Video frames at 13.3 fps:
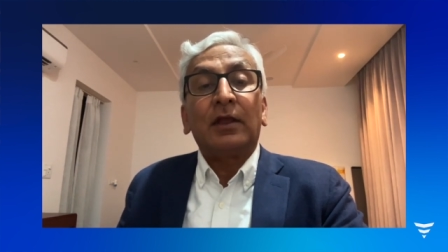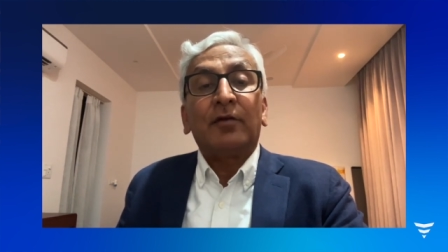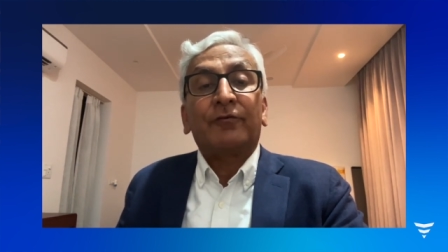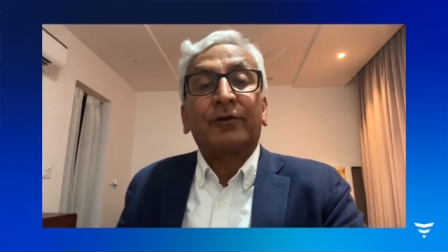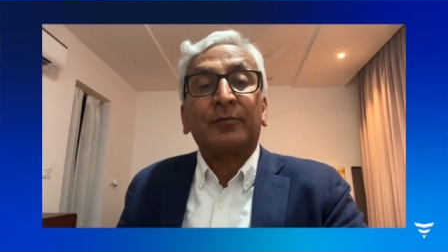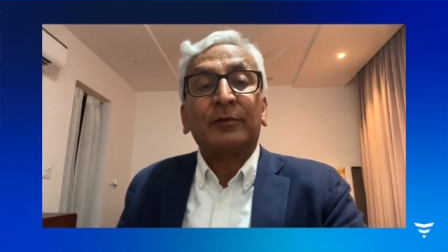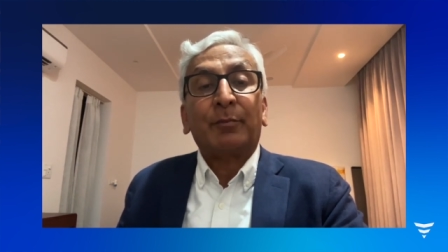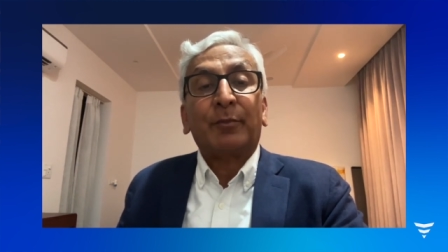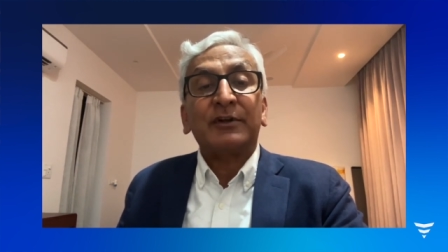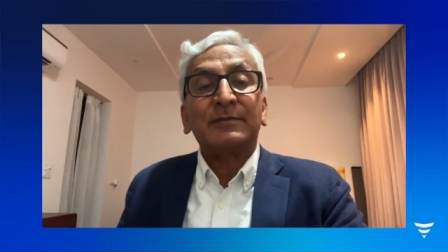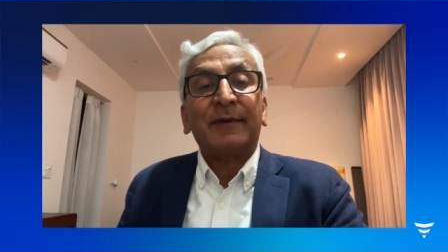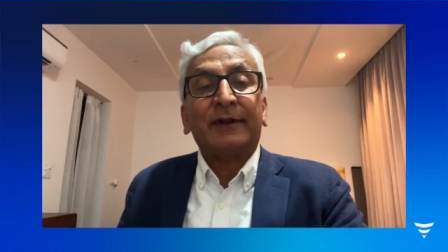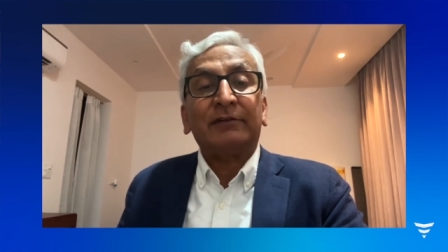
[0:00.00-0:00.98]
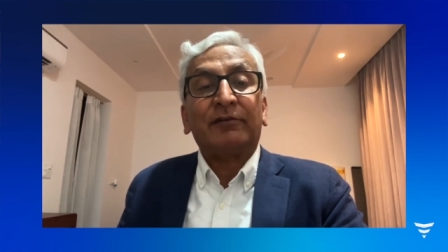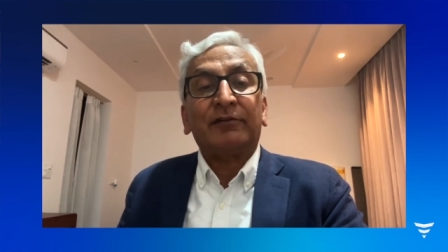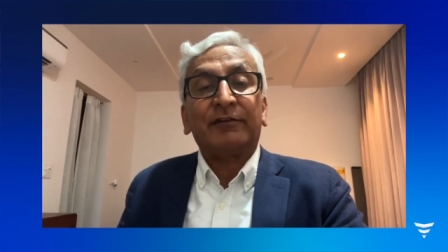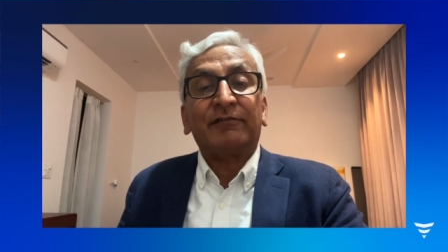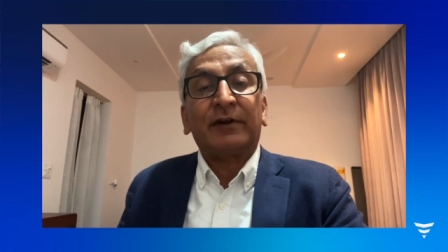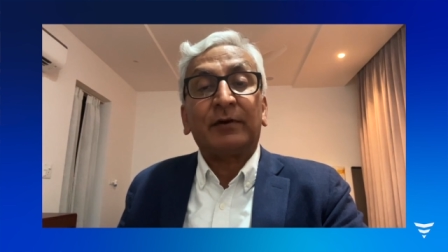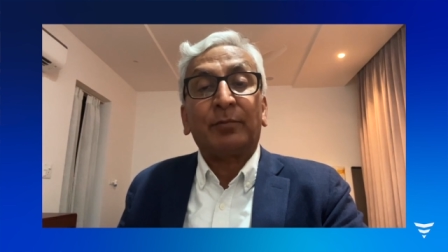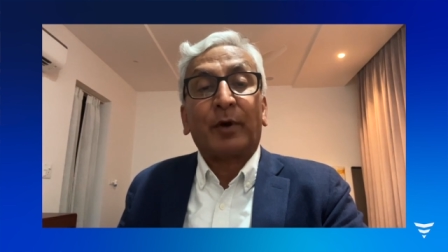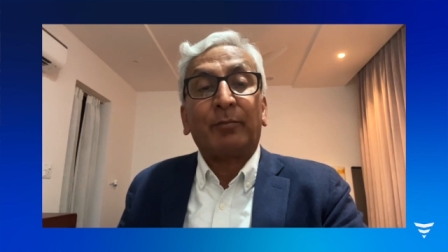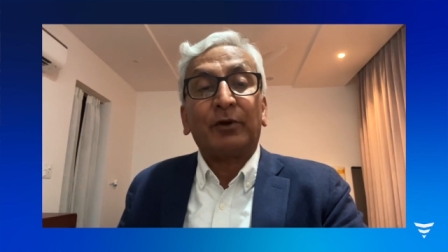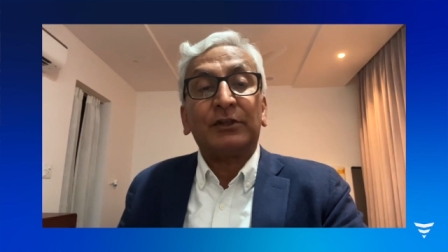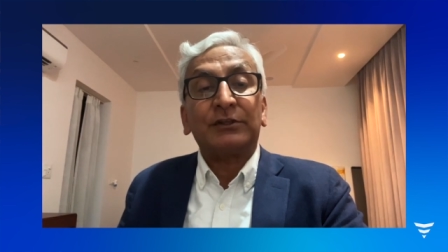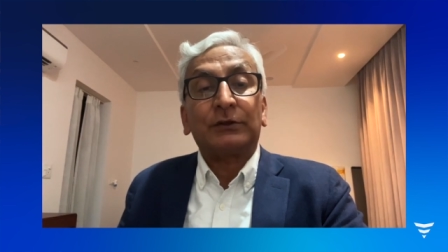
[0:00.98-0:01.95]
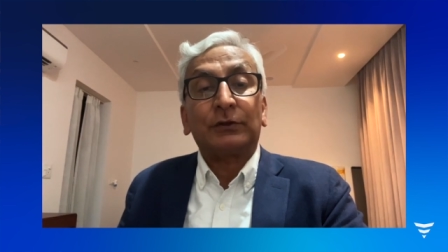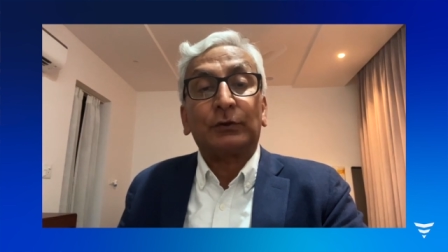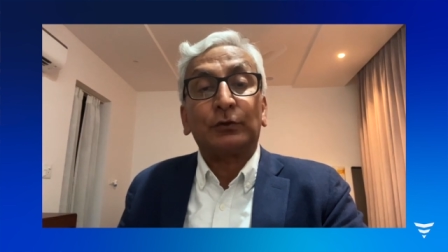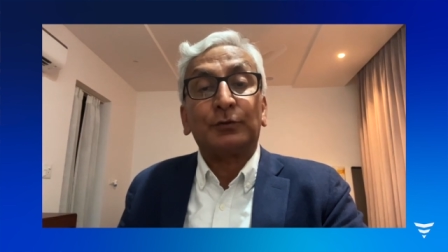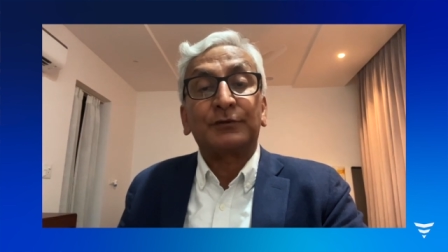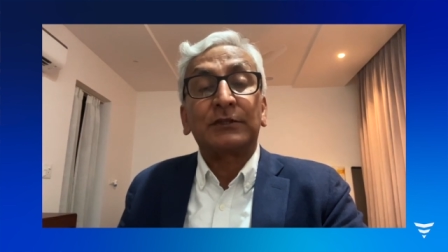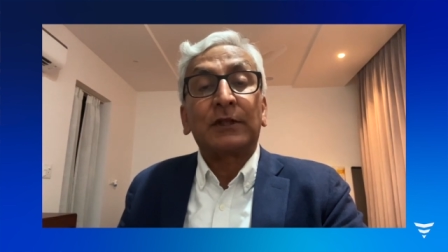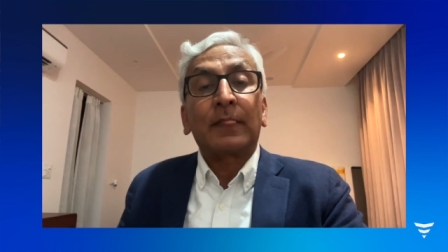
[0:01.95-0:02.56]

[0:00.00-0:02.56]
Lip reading: from the perspective of different population groups.